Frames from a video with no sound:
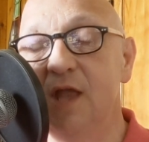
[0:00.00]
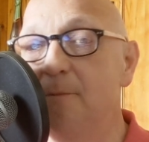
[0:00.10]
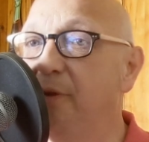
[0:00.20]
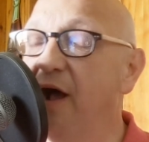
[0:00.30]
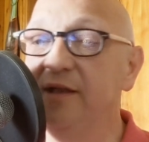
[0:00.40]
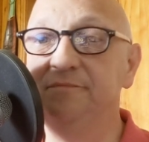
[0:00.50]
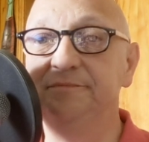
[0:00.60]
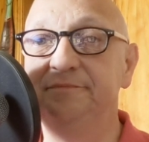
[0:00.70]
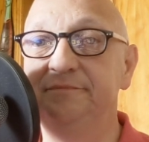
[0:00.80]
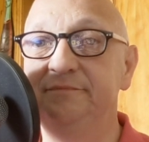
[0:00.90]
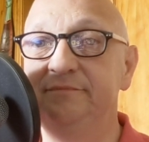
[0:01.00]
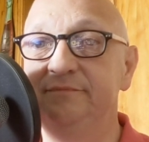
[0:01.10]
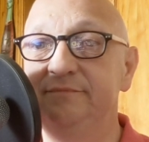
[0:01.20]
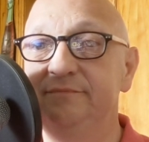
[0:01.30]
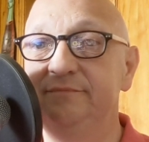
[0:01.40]
But
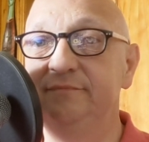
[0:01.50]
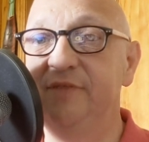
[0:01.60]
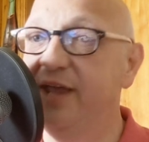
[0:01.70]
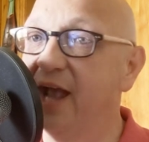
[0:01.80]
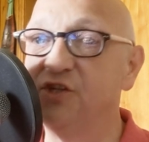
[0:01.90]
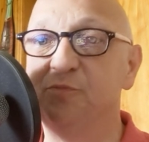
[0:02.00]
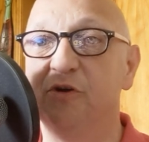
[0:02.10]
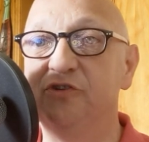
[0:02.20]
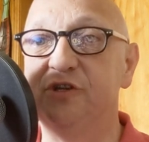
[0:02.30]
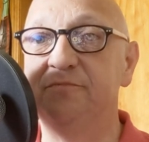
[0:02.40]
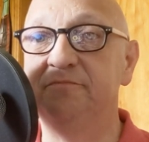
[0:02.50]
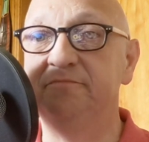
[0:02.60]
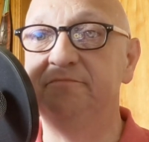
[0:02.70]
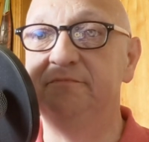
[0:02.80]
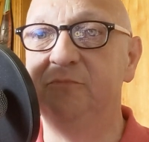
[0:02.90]
the experts,
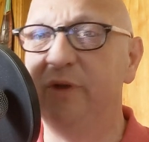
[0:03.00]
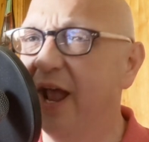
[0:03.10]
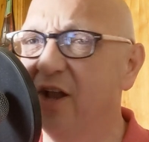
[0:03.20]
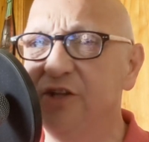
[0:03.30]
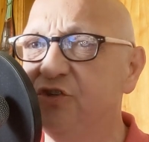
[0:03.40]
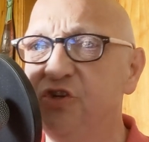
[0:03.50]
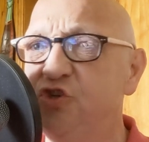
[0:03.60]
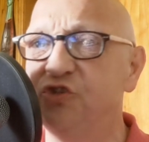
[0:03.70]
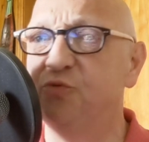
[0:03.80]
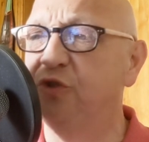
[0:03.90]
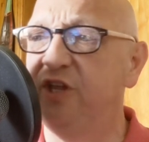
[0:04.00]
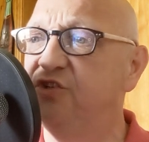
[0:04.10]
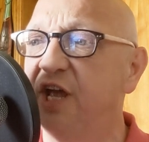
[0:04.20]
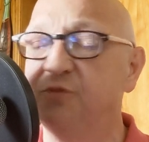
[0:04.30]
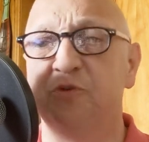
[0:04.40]
we got to listen to just
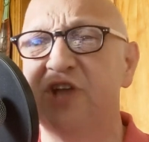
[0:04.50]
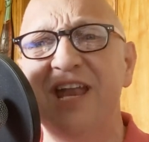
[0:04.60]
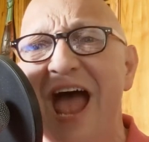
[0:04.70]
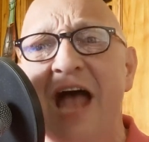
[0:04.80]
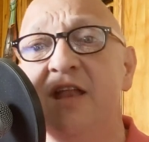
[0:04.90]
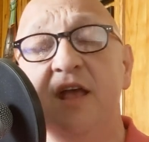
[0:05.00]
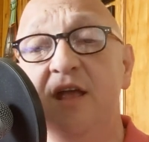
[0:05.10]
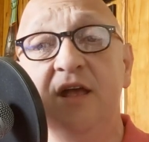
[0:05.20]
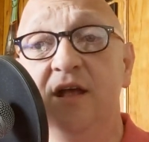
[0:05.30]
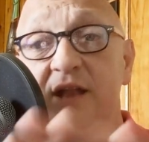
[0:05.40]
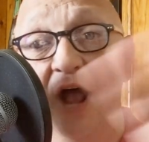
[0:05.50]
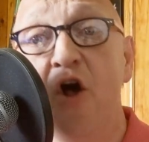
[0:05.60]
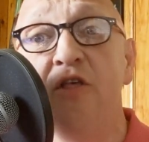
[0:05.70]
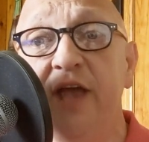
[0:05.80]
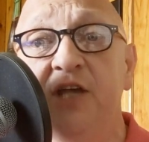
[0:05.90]
these experts, and not
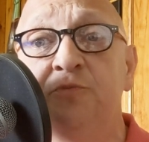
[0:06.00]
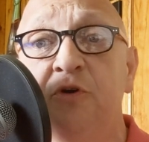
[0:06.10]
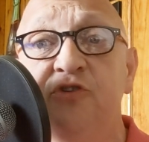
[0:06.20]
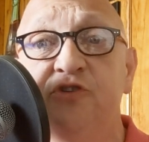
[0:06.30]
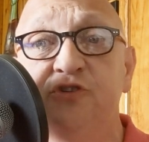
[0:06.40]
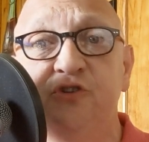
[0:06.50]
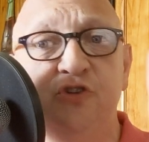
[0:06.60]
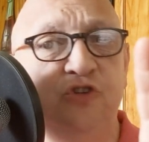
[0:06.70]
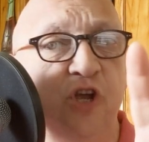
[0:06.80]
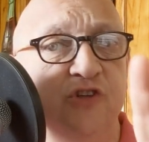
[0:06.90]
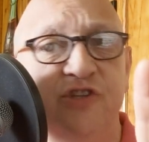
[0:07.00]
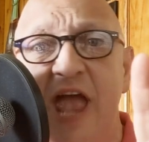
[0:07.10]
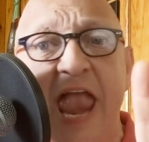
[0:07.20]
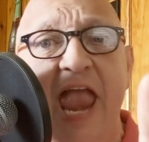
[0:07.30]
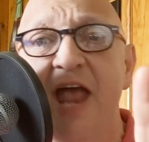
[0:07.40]
all the experts, just the
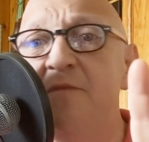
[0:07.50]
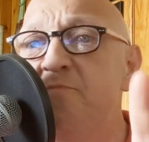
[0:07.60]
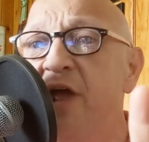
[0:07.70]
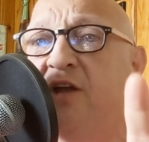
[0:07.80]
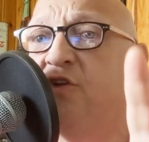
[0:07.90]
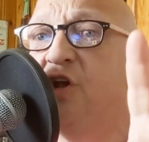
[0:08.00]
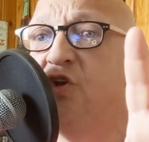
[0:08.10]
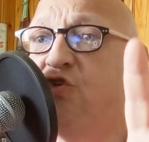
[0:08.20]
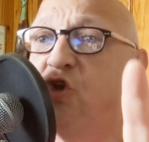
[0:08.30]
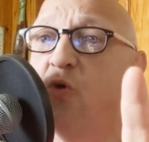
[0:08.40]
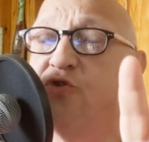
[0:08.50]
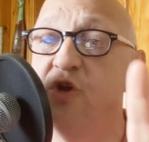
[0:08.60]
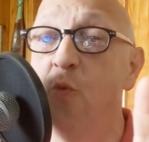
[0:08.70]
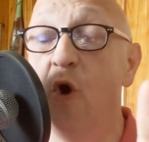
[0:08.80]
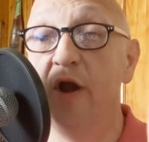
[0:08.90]
hand-picked,
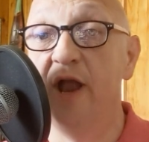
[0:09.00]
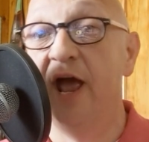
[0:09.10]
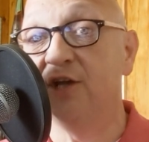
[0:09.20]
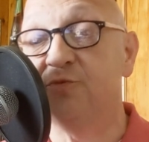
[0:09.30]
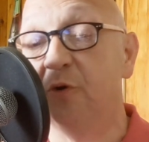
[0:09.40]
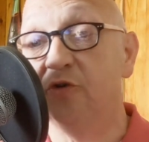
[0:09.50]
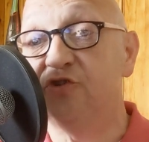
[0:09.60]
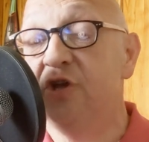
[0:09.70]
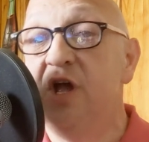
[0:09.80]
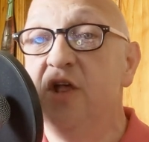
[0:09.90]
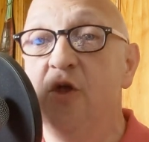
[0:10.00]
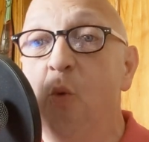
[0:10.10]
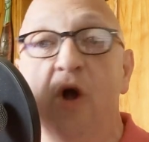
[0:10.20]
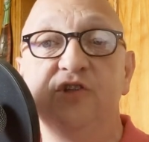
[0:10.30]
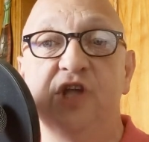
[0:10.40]
chosen one experts, the
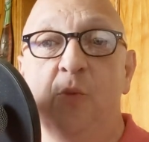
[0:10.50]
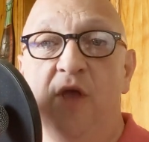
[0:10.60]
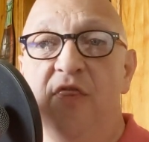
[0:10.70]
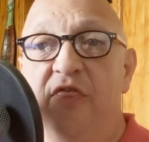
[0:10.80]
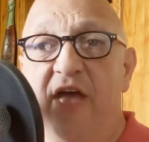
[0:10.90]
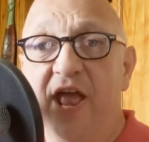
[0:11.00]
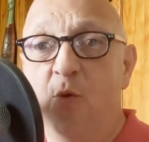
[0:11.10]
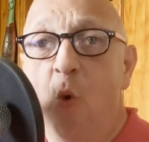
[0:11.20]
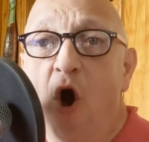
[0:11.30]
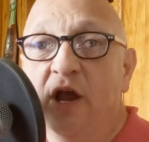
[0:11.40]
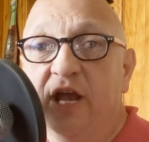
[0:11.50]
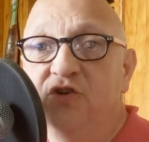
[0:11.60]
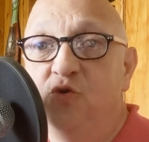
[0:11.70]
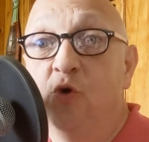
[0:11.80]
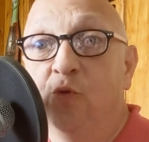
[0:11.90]
ones that when they walk
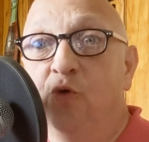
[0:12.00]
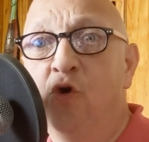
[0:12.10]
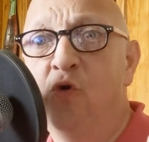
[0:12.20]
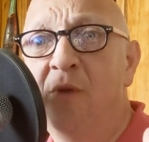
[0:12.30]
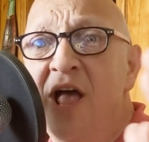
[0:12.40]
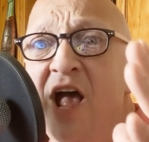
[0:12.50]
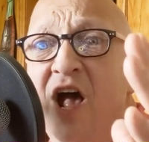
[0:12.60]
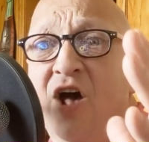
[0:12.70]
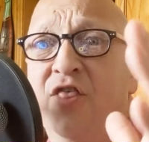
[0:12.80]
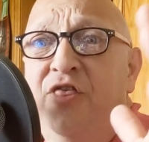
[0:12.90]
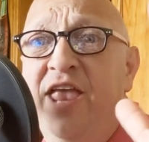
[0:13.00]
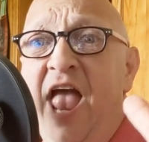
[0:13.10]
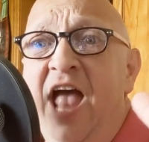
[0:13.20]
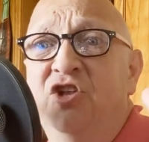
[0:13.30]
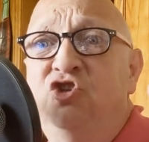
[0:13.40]
into a room, the
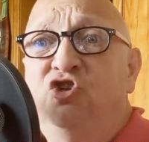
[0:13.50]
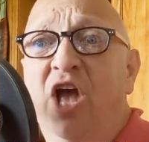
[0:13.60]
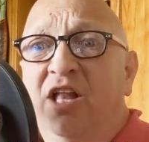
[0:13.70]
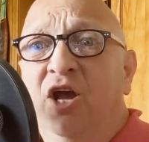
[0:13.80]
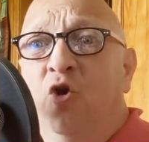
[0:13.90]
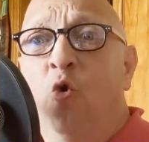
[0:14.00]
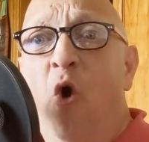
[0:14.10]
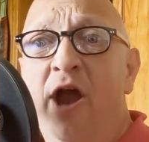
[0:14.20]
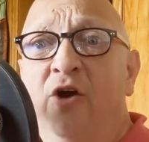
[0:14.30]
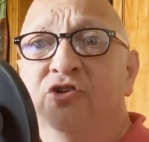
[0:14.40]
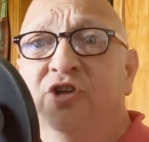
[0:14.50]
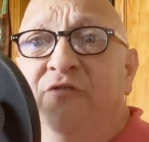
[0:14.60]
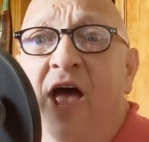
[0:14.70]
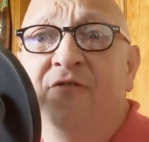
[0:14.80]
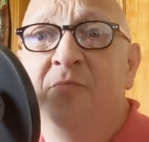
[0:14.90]
angelic choirs of
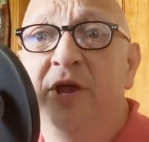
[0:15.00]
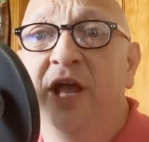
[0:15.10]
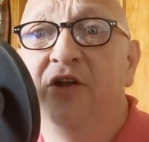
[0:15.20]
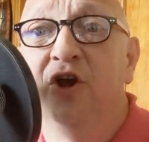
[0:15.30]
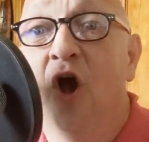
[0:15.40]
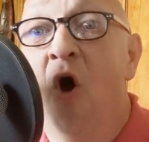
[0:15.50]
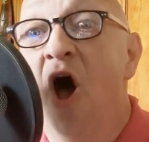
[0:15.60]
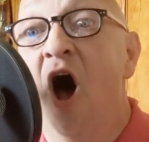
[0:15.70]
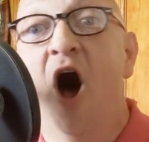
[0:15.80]
heaven begin to go,